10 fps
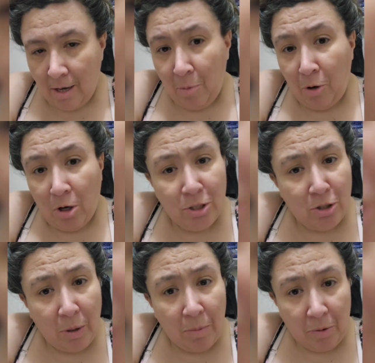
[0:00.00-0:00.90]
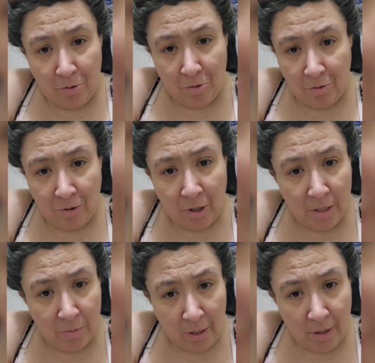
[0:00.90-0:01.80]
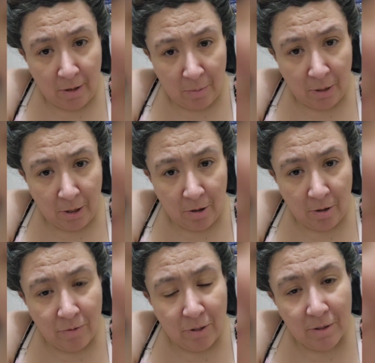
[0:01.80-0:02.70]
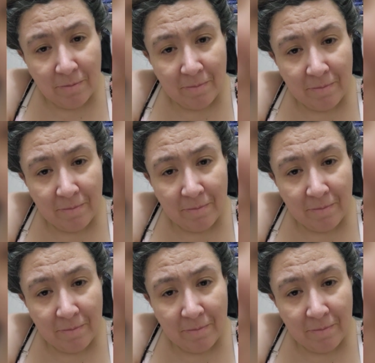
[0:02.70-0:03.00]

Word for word: I'll be honest, it'll be a miracle if you guys make it in the playoffs.